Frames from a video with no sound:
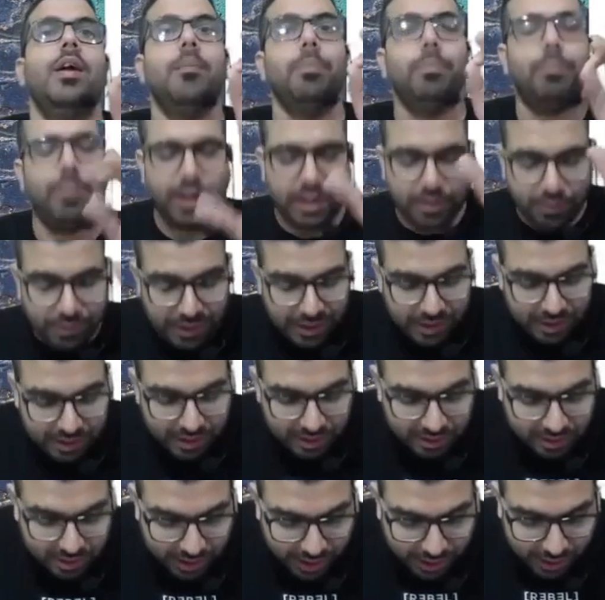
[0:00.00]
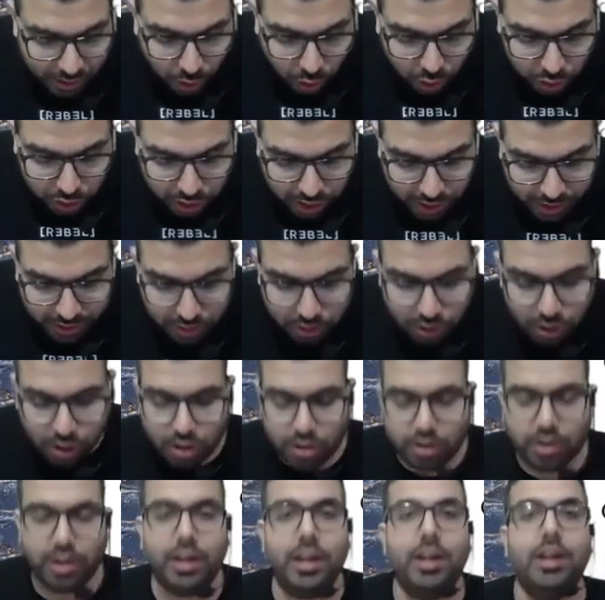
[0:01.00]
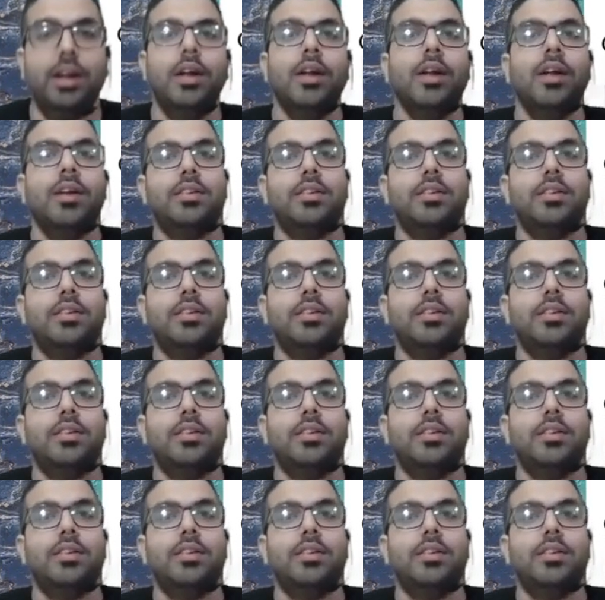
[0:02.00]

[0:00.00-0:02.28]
But if it is a state authorized lottery,